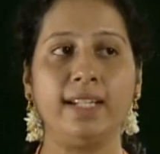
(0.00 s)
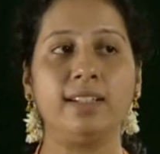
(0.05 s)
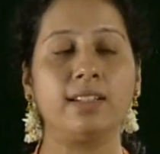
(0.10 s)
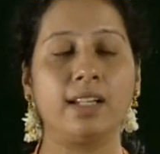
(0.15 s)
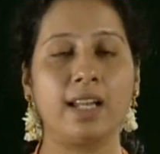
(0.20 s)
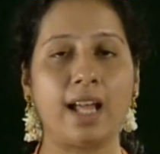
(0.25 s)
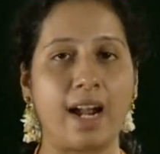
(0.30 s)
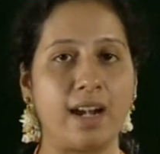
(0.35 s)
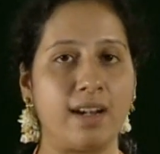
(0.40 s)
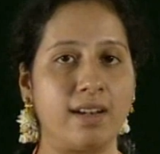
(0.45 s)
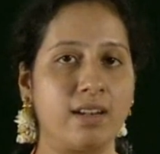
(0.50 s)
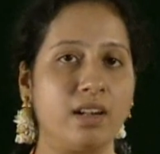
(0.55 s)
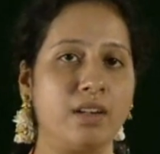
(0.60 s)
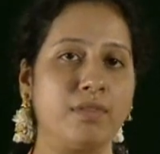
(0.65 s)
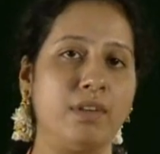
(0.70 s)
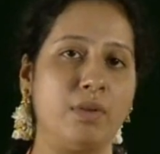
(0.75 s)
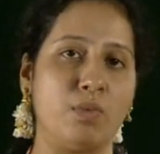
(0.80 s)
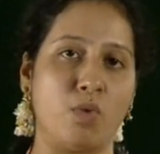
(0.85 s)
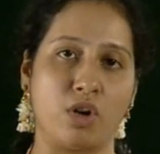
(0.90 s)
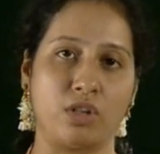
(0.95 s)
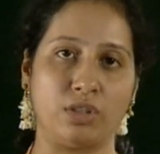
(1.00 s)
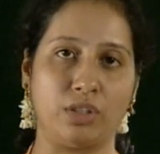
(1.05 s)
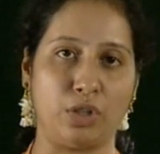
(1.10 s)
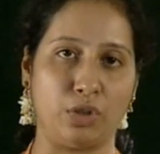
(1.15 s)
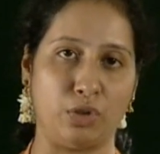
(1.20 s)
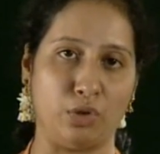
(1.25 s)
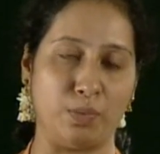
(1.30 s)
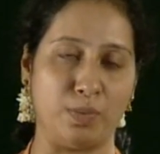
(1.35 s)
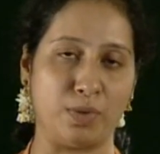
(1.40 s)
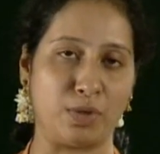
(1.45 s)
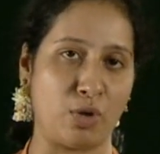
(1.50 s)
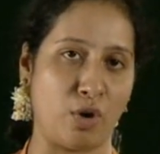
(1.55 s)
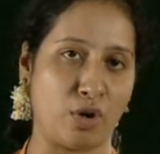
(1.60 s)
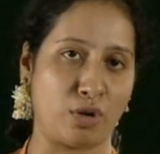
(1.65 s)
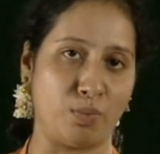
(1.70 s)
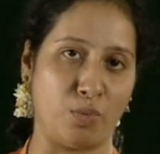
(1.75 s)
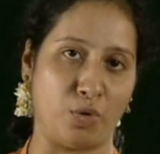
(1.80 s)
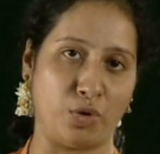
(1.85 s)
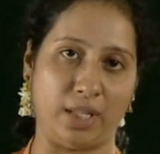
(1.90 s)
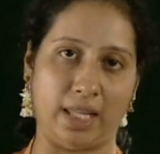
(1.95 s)
till 100 we want the cubes, not
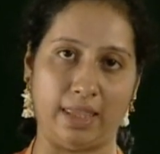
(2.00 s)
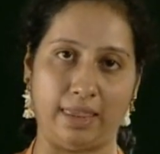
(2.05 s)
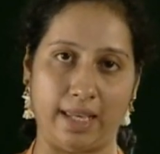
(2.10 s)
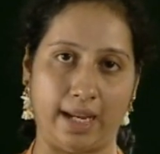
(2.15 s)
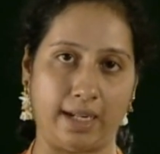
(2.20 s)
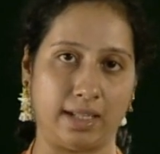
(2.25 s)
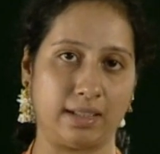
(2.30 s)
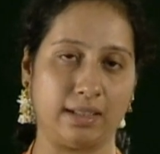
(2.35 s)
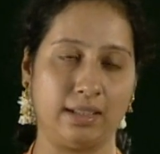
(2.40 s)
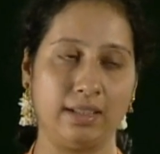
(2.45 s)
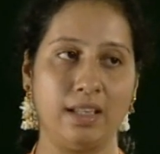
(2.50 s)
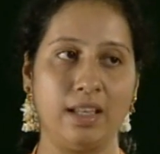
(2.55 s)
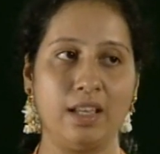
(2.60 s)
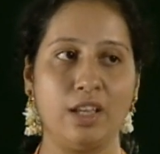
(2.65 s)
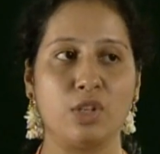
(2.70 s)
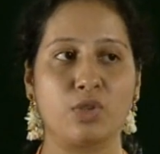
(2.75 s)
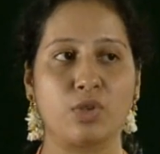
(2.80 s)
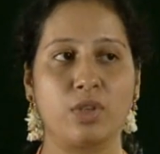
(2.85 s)
more than that. So,